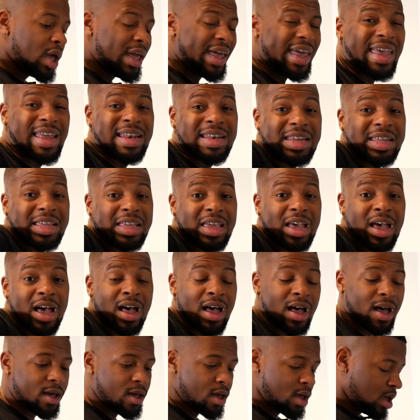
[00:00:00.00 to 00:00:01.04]

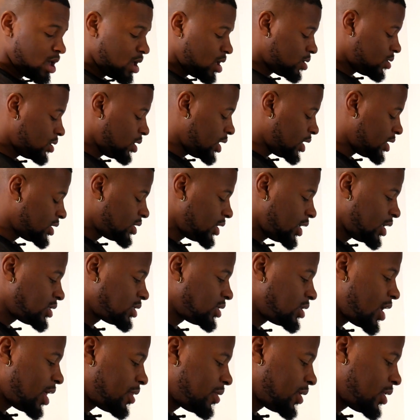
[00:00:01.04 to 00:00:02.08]
India. Is
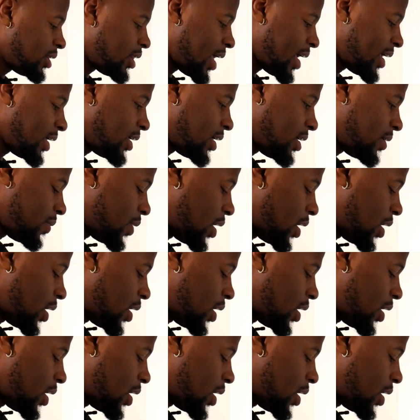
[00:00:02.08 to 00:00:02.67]
nothing like it.